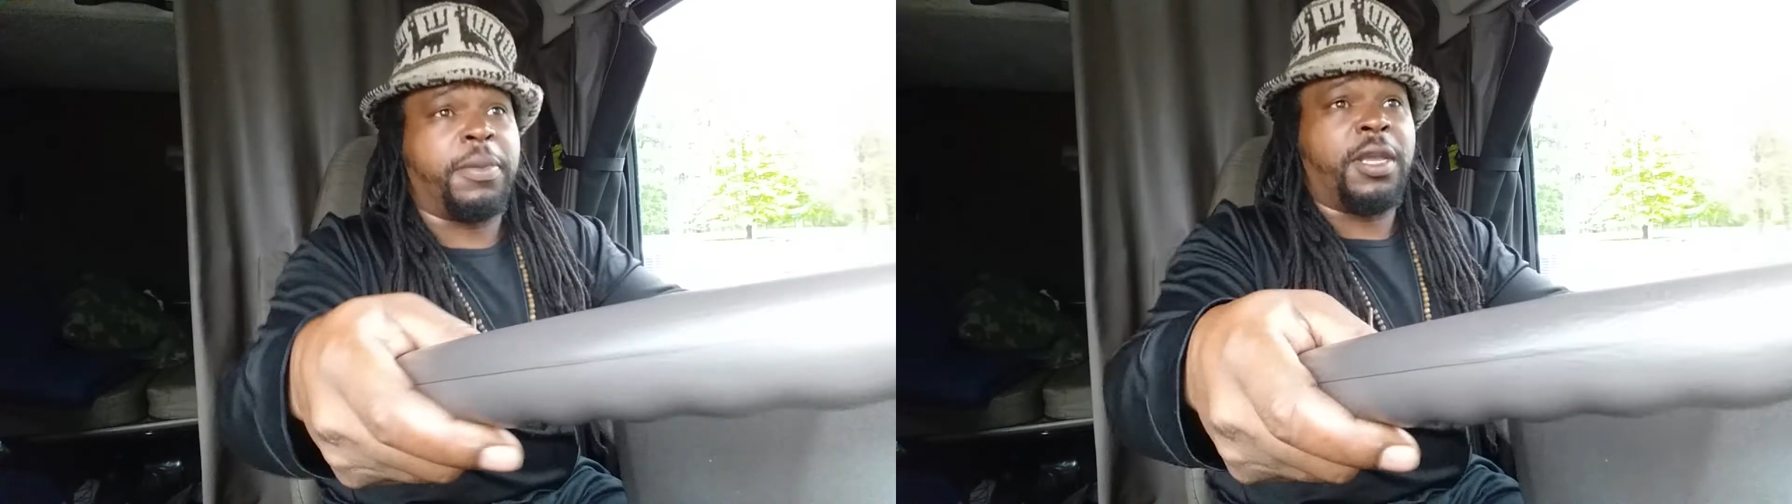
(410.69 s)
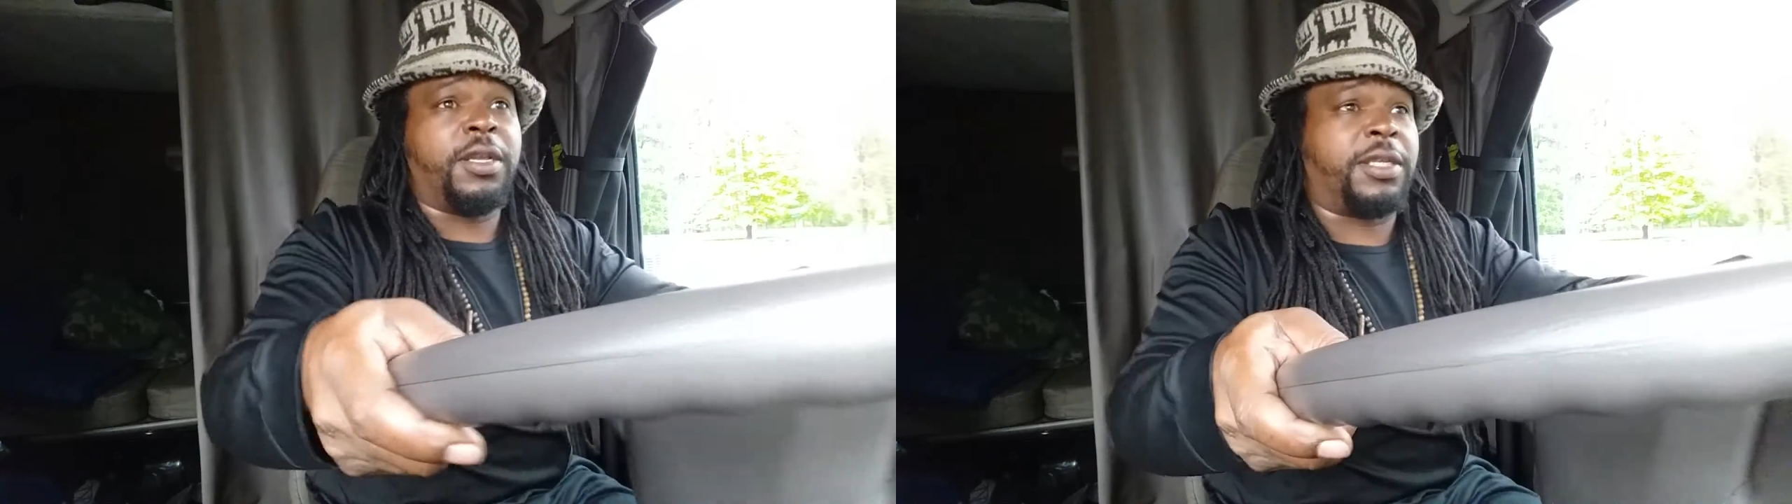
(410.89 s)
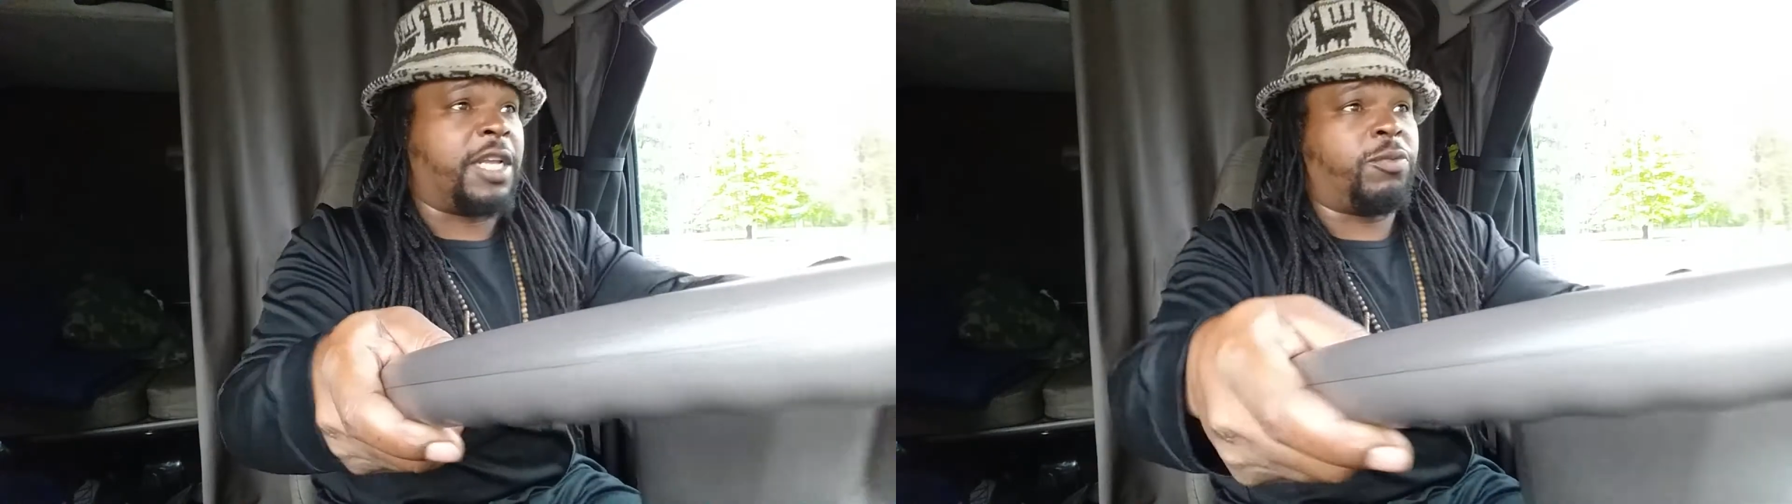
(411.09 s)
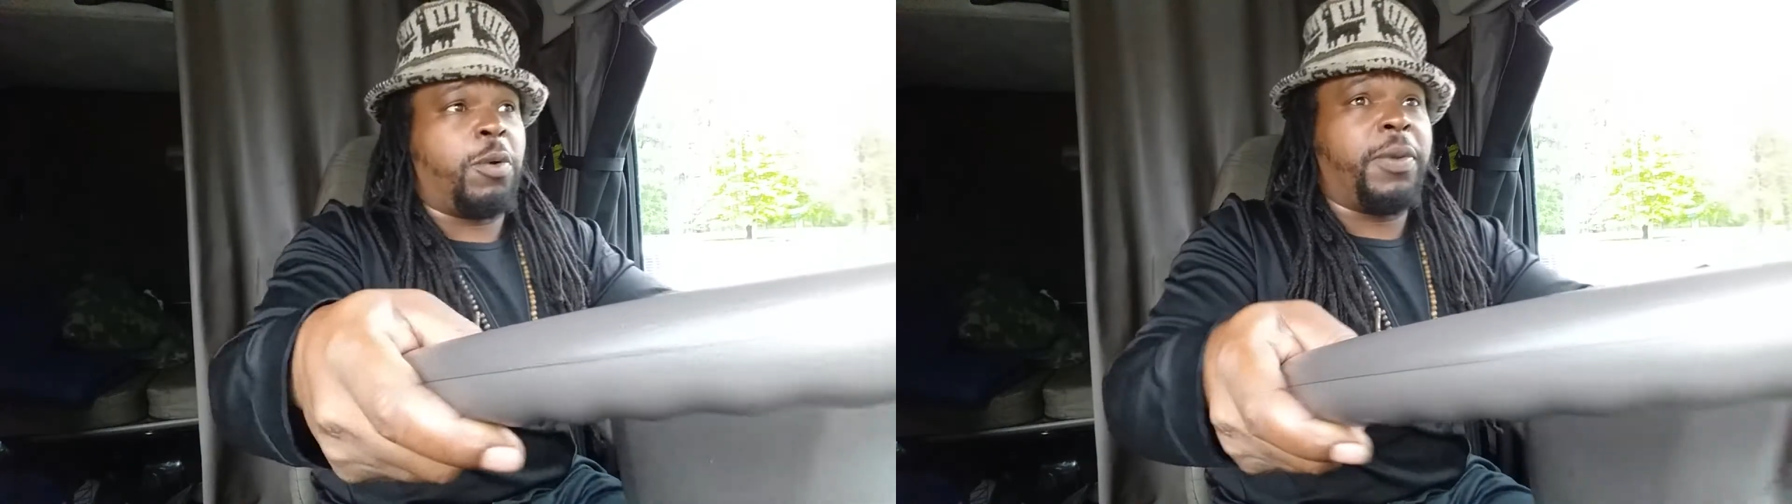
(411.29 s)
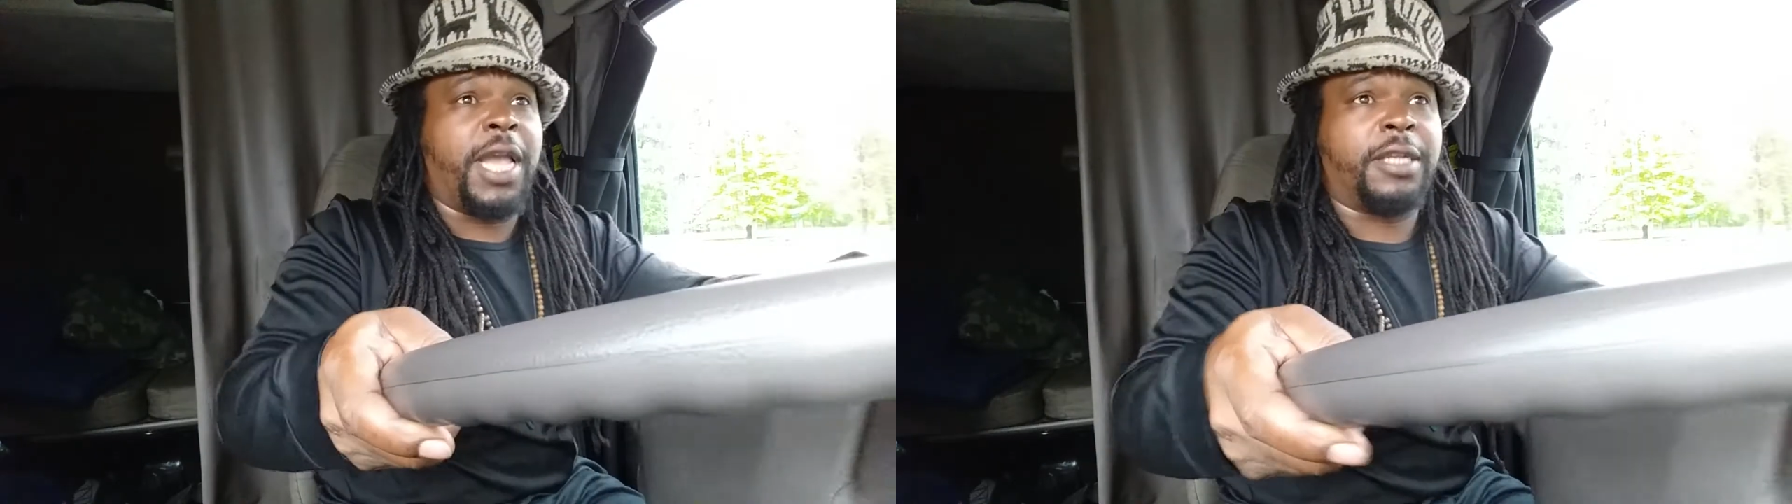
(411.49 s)
because that's
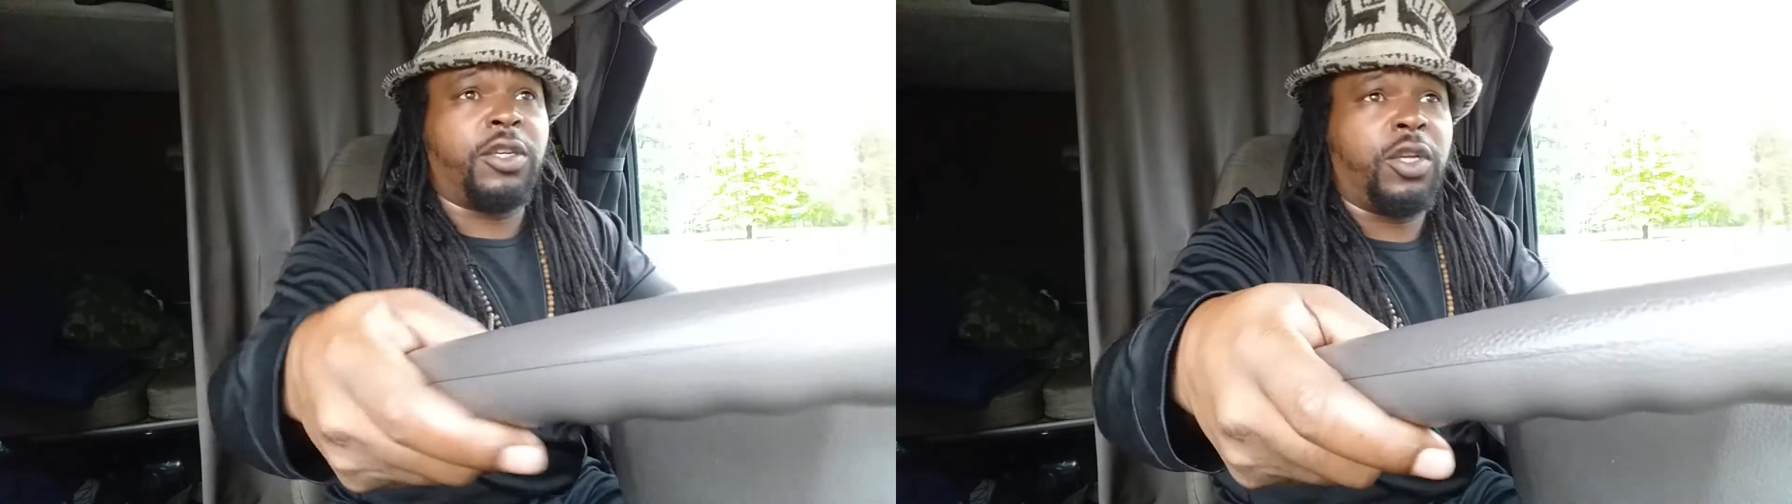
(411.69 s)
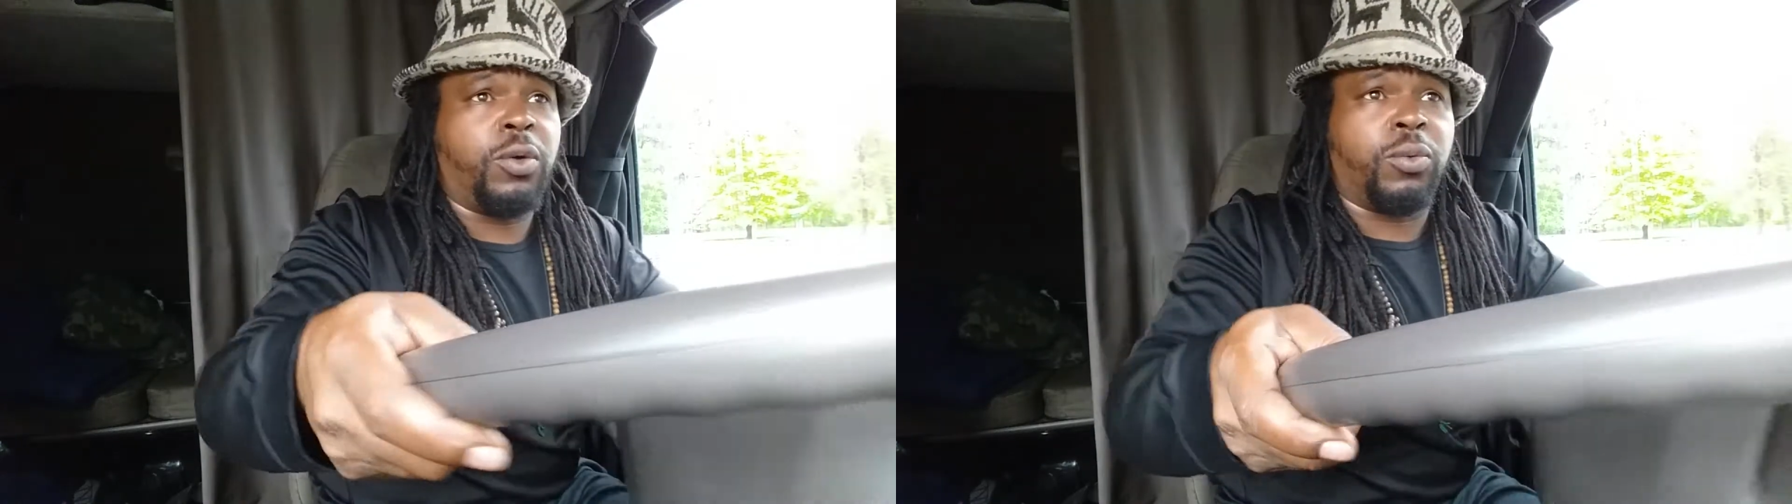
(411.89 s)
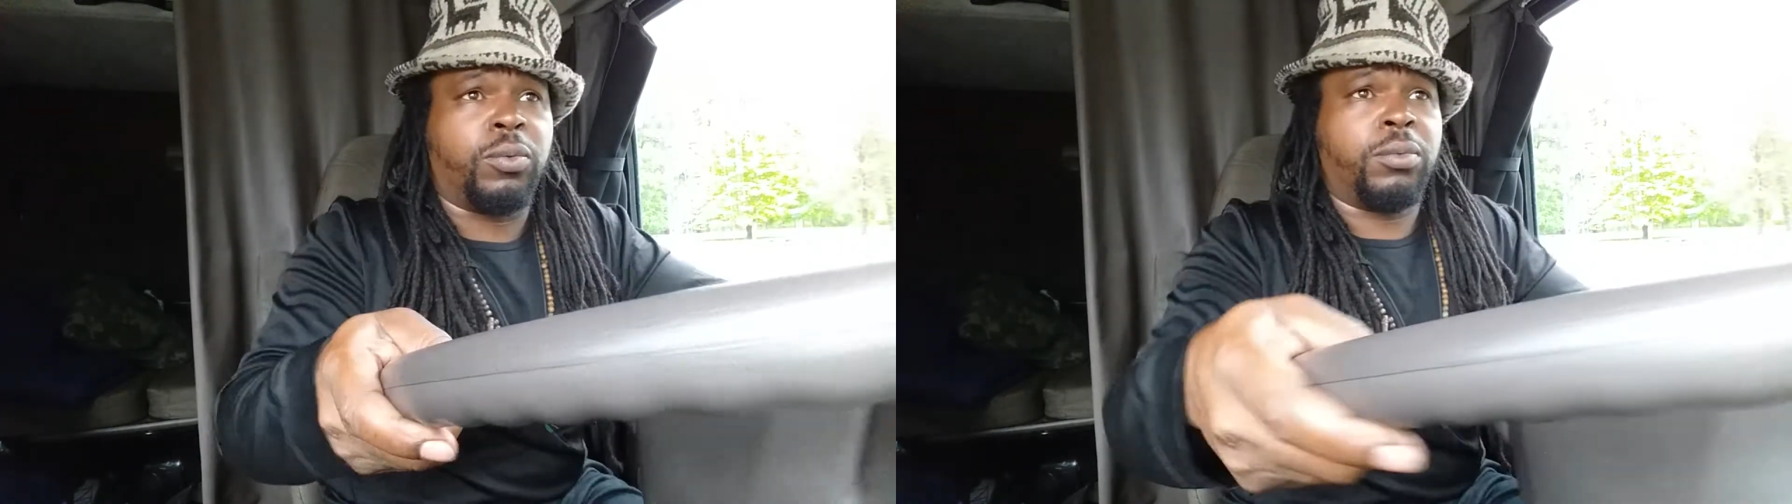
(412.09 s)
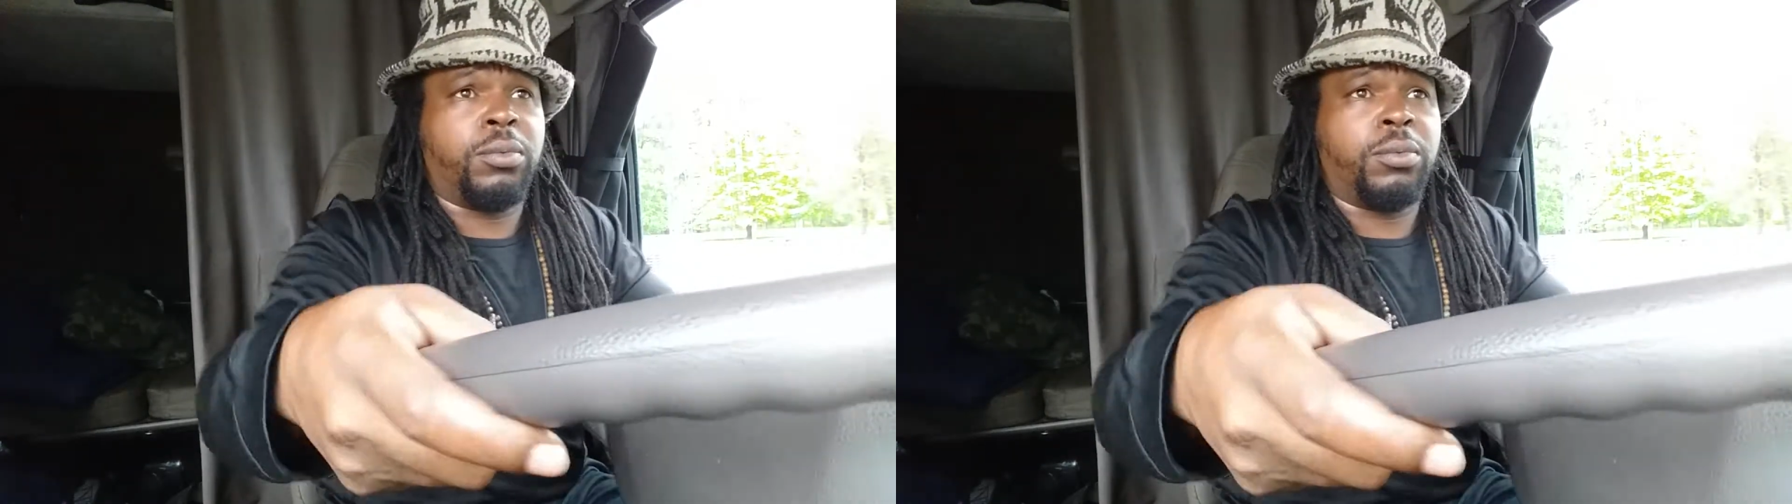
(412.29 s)
what we got to do.